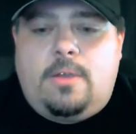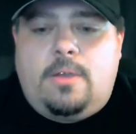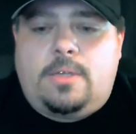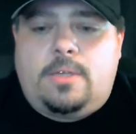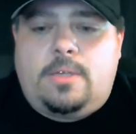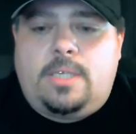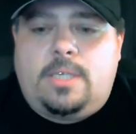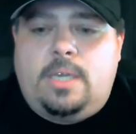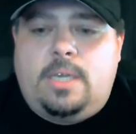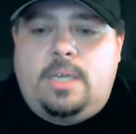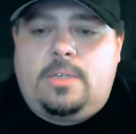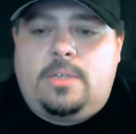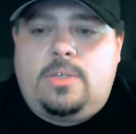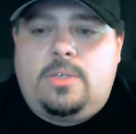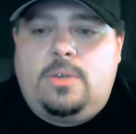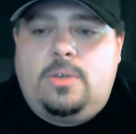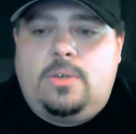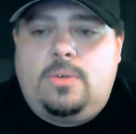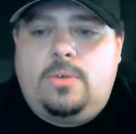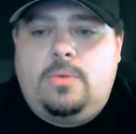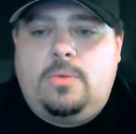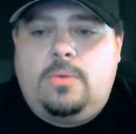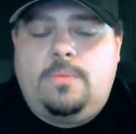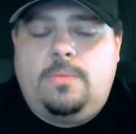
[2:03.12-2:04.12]

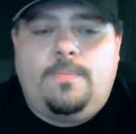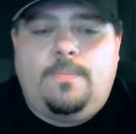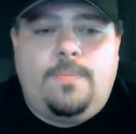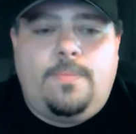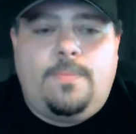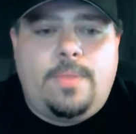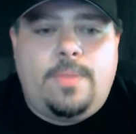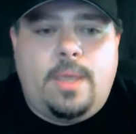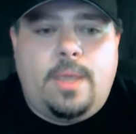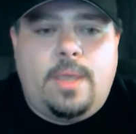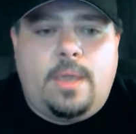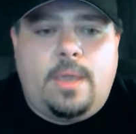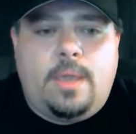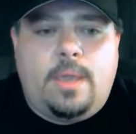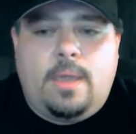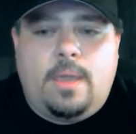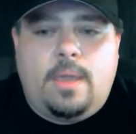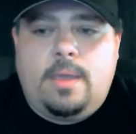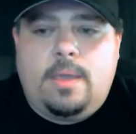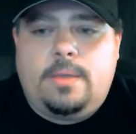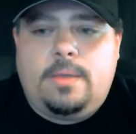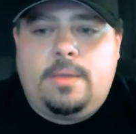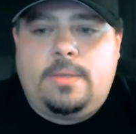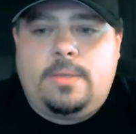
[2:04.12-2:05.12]
T2
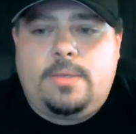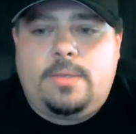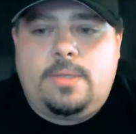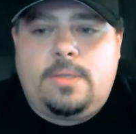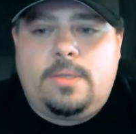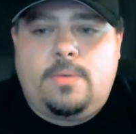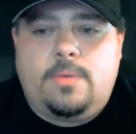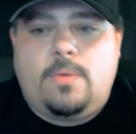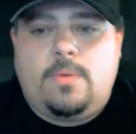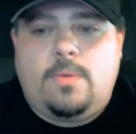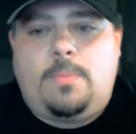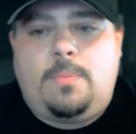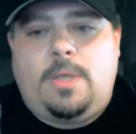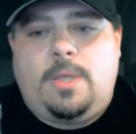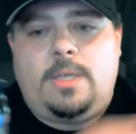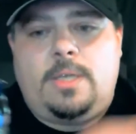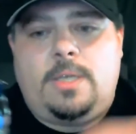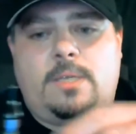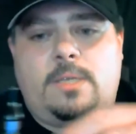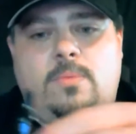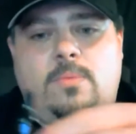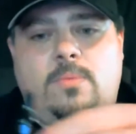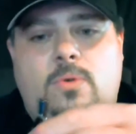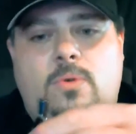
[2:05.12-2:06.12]
is the
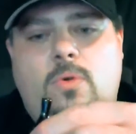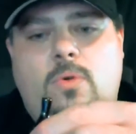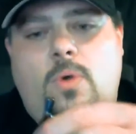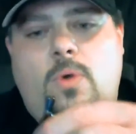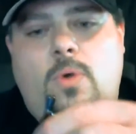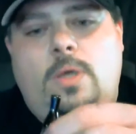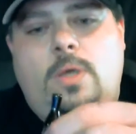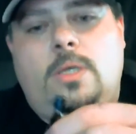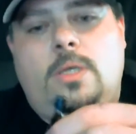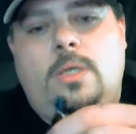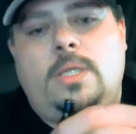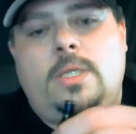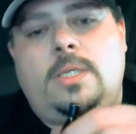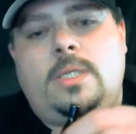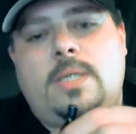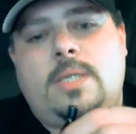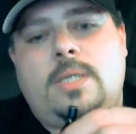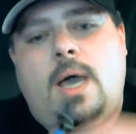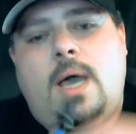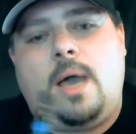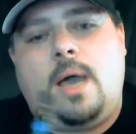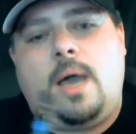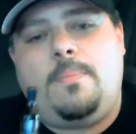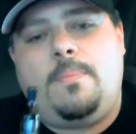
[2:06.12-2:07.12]
replaceable coil in the
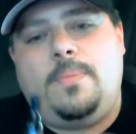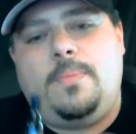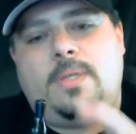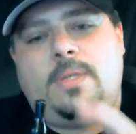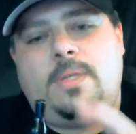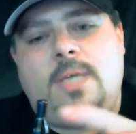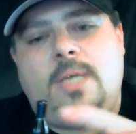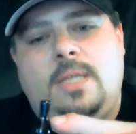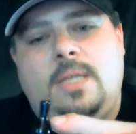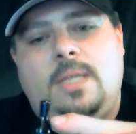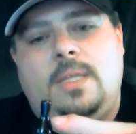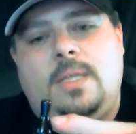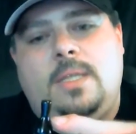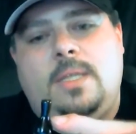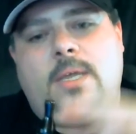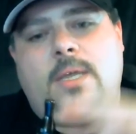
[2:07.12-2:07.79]
top. You take the lid